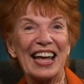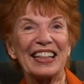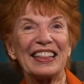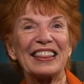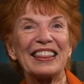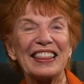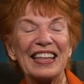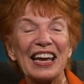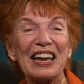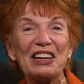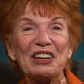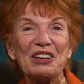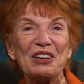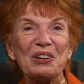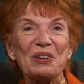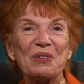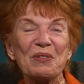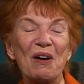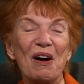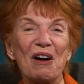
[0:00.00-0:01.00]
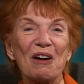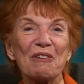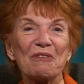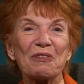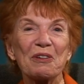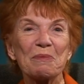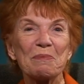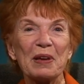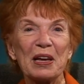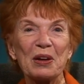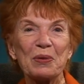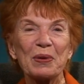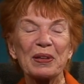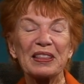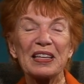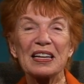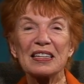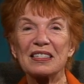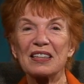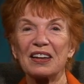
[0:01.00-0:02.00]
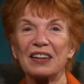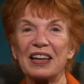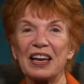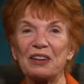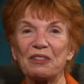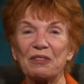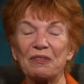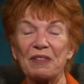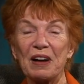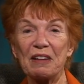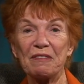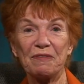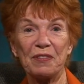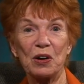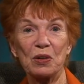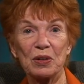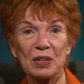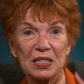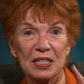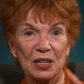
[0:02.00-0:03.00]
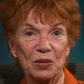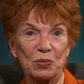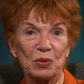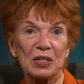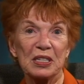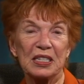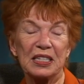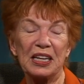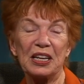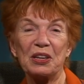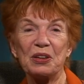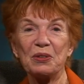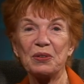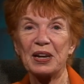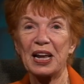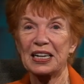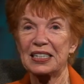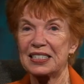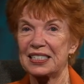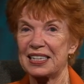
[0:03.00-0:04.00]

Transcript: And thank you all for being with us on 805 Focus, and we'll see you next